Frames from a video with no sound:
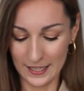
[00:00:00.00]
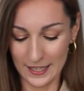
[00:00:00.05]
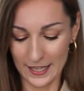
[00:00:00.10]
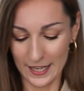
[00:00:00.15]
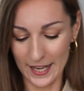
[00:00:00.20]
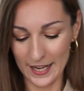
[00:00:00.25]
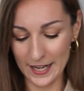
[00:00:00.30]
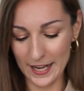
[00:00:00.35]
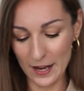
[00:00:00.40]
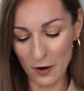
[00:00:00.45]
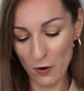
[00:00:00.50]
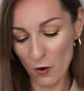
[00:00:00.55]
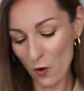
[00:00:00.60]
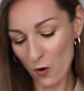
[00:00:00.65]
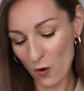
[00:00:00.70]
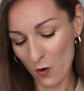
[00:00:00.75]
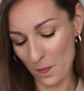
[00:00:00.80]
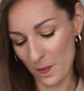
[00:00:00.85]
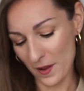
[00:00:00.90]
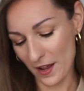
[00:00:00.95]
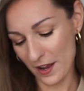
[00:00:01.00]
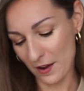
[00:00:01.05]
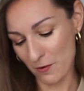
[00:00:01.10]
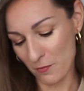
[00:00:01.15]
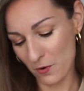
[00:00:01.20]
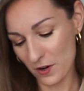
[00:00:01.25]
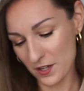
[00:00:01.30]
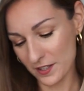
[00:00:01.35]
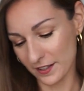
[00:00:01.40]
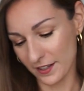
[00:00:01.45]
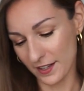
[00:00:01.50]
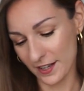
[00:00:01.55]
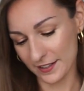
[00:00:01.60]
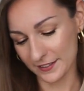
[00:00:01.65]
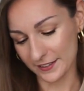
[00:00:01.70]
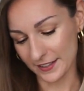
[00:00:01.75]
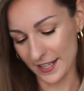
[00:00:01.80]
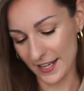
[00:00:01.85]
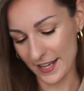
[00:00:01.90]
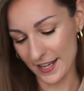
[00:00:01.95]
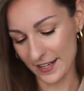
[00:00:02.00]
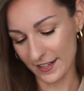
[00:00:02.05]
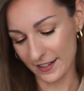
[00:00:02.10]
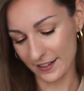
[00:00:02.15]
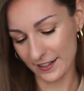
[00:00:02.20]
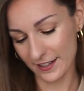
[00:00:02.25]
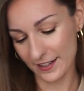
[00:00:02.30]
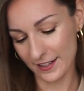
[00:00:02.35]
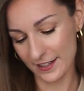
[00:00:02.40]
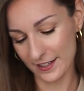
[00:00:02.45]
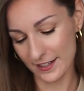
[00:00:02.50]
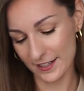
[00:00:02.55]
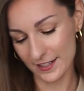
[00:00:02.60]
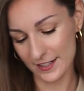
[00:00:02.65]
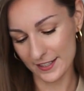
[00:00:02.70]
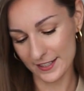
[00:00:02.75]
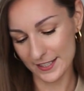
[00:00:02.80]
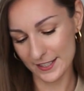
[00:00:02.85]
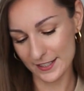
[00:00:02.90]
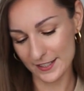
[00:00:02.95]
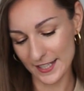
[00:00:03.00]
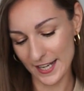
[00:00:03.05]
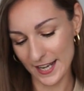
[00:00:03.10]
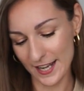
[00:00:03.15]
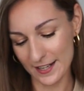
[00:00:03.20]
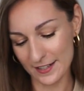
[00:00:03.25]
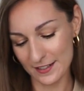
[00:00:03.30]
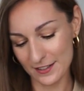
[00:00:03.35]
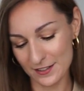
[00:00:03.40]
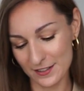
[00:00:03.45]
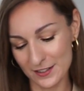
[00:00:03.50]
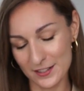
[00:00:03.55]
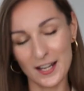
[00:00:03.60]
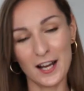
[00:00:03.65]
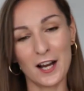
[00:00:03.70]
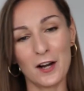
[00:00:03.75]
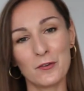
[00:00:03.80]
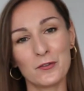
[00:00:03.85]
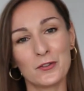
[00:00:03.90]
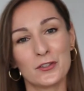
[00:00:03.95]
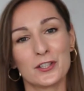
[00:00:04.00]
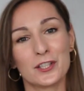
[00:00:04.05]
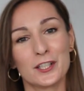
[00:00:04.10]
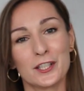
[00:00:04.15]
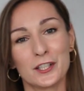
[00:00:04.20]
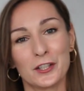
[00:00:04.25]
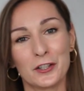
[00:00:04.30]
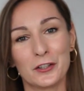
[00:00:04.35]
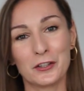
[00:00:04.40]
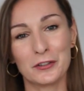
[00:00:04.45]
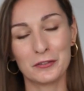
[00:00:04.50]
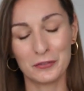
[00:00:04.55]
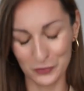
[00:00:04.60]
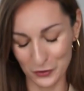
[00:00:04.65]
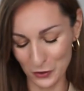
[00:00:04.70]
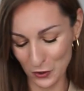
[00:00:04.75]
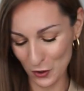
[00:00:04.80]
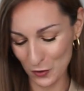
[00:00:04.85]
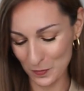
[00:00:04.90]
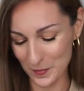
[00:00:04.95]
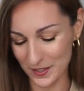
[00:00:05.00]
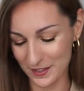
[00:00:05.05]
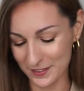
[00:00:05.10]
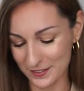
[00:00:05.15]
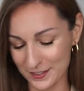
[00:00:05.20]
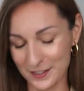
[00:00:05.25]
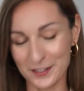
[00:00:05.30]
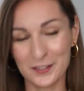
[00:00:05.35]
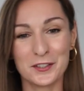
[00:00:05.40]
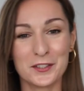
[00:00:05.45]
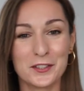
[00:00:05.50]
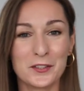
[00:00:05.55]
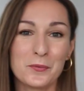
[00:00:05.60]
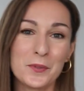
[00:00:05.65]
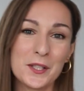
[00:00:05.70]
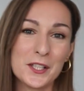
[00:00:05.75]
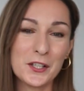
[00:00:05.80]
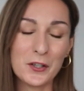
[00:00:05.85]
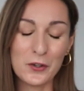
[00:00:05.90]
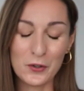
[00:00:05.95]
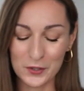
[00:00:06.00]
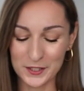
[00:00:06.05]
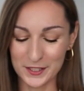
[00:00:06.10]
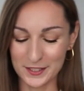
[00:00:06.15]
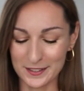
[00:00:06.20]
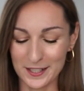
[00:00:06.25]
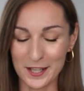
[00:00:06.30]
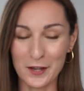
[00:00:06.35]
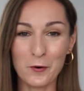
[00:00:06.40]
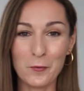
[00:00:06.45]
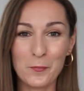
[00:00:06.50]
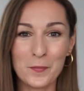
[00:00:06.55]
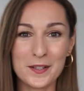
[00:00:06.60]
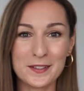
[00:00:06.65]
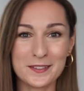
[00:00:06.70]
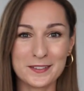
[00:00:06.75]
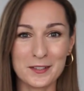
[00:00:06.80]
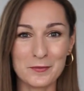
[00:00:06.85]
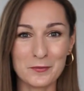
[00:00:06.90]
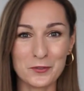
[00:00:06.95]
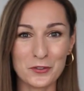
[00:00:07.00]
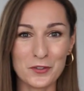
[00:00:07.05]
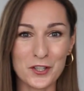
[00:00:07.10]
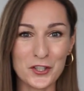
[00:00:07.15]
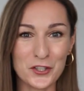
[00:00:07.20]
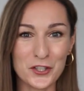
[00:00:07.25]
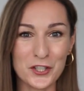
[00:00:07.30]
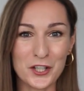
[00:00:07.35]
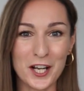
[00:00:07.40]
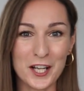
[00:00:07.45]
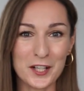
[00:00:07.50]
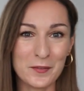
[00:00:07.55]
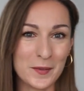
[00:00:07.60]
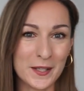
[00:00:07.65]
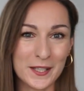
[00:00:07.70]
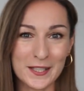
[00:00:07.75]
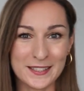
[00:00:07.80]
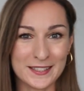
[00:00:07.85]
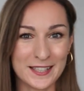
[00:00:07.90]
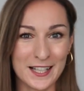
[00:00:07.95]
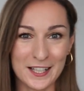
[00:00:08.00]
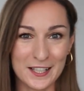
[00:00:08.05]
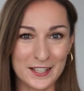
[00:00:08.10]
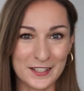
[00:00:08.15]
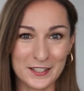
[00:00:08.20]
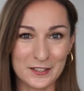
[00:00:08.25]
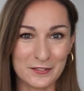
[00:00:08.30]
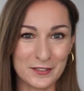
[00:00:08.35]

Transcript: And I hope I won't get like 10,000 of comments under the video that I open some treasure hunt, because I'm gonna